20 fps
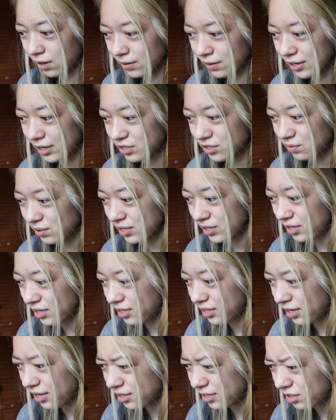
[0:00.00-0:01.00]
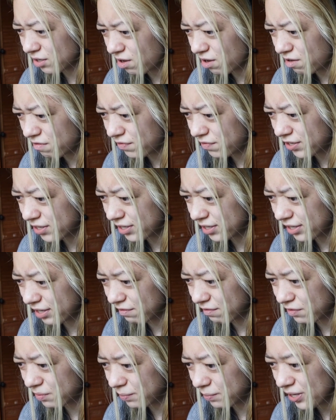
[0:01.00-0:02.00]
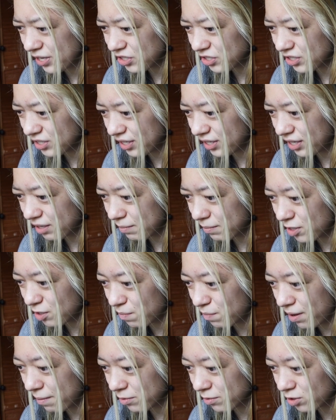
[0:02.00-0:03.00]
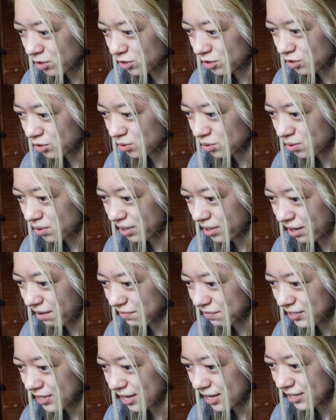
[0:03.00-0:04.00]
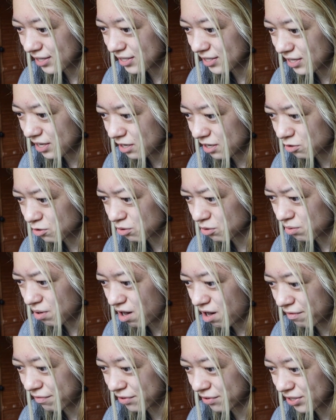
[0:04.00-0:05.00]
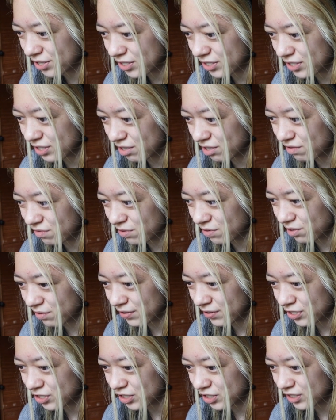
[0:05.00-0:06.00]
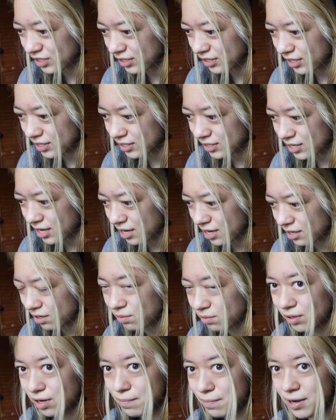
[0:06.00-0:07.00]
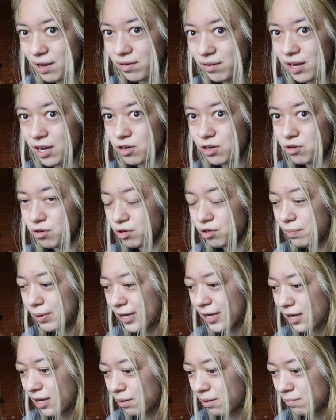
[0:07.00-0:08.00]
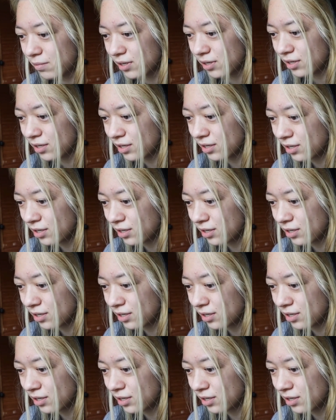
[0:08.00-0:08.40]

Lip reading: Okay, so I did get an offer information email, but I'm not sure if that is the actual offer itself or if it just says that it'll come out at 2 p.m.